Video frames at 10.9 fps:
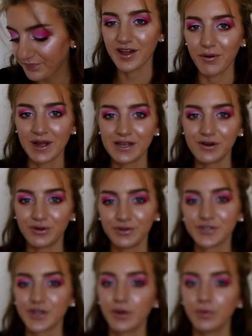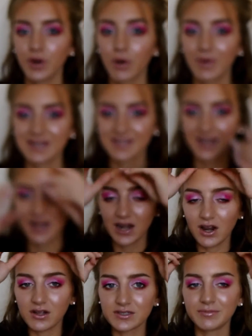That way you're also not wasting
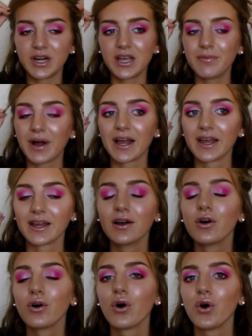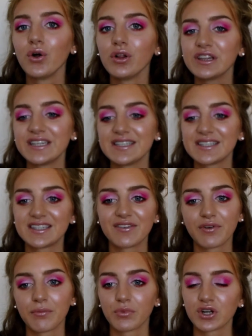lots of money buying all these
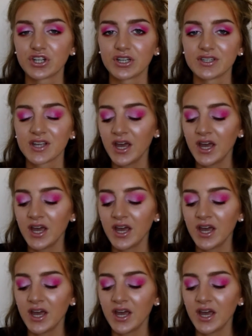different brushes.